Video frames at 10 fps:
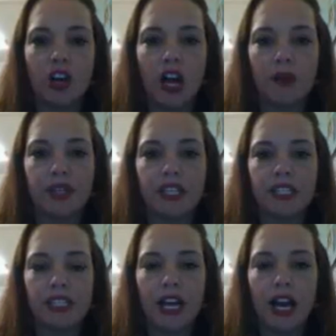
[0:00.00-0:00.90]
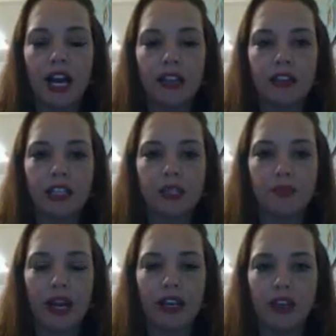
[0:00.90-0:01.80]
I'm going to say I think it's
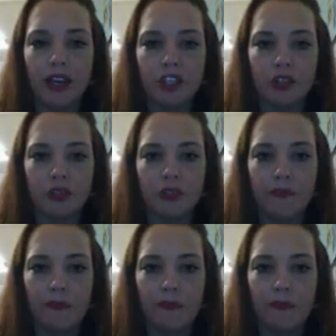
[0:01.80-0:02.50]
biological.